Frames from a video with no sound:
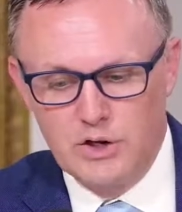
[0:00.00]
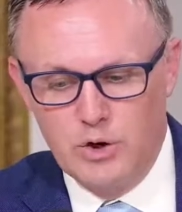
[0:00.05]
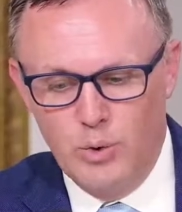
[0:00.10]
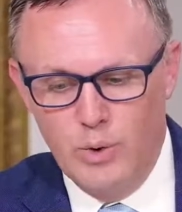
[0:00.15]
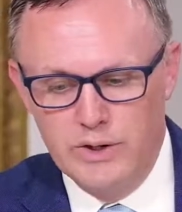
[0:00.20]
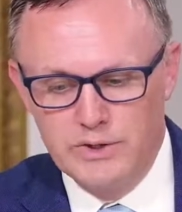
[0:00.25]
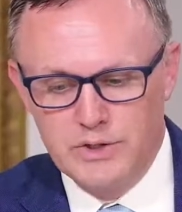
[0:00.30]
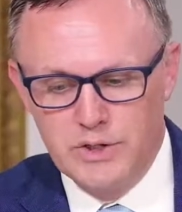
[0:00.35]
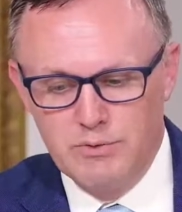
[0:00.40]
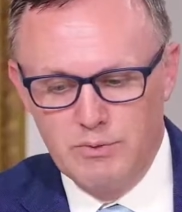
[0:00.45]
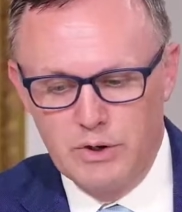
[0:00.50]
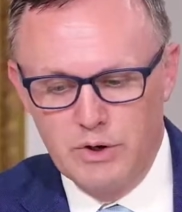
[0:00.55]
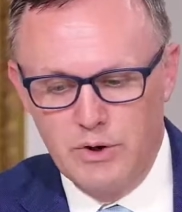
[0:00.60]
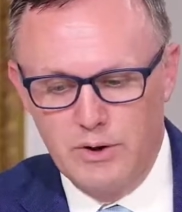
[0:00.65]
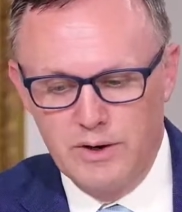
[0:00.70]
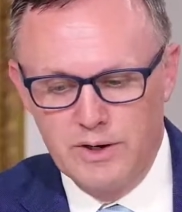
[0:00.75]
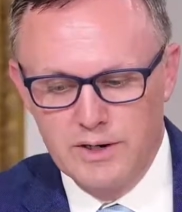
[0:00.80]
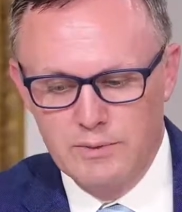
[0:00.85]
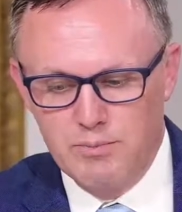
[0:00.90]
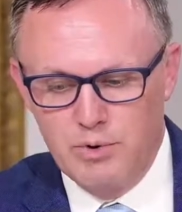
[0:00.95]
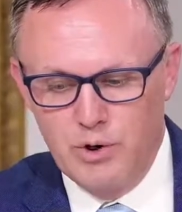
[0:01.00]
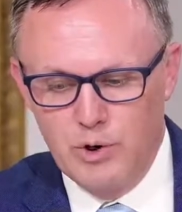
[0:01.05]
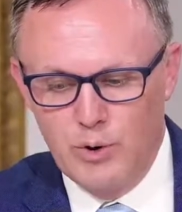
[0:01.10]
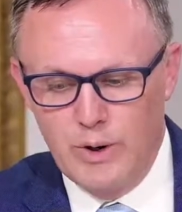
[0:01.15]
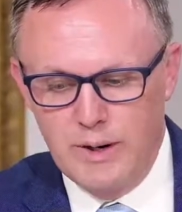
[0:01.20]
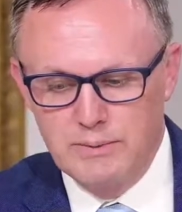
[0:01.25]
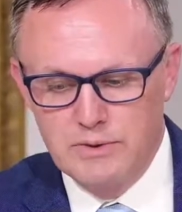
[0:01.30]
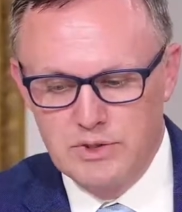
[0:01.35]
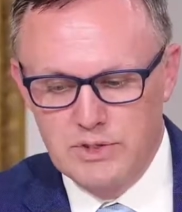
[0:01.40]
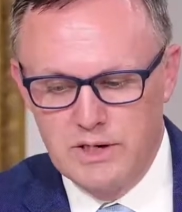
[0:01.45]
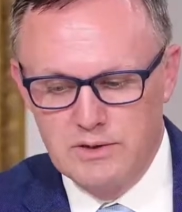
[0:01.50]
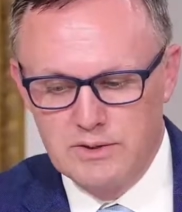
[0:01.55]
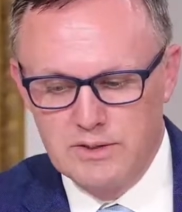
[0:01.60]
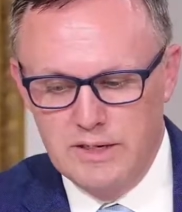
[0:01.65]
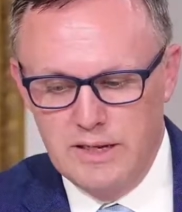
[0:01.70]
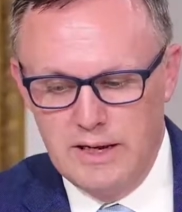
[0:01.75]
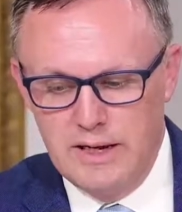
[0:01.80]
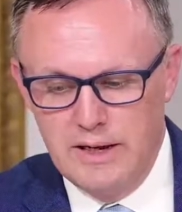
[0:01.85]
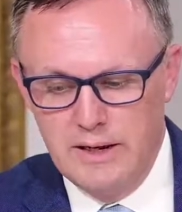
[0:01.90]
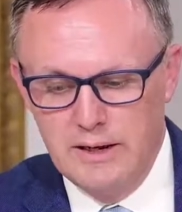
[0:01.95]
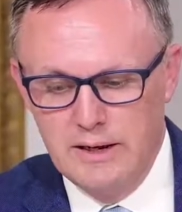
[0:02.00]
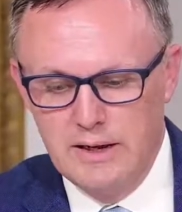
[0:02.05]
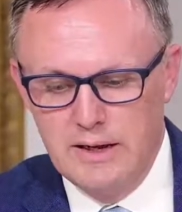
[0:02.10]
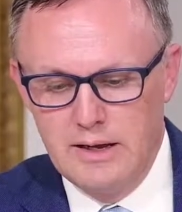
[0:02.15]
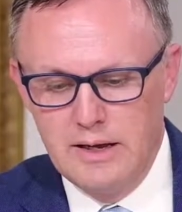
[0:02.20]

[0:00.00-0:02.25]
question regarding the program shared today,